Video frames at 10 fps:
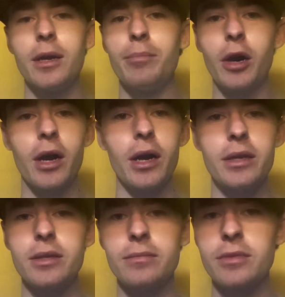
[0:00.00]

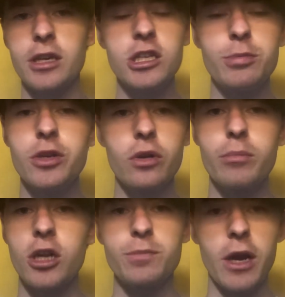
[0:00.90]
but he's been doing
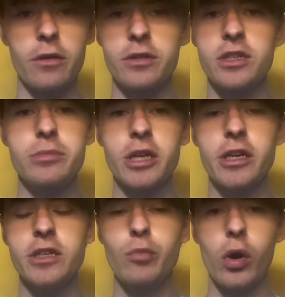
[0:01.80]
much better. It seems like
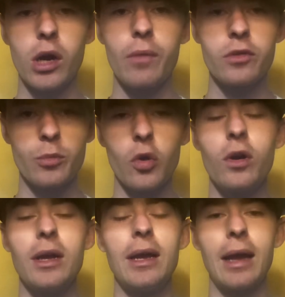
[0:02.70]
he's more comfortable
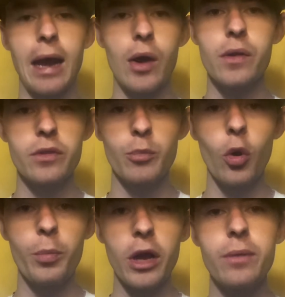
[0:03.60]
out of the
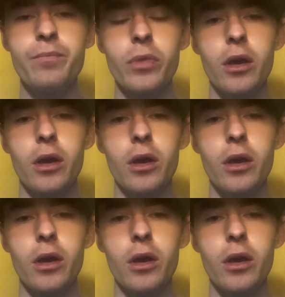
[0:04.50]
bullpen.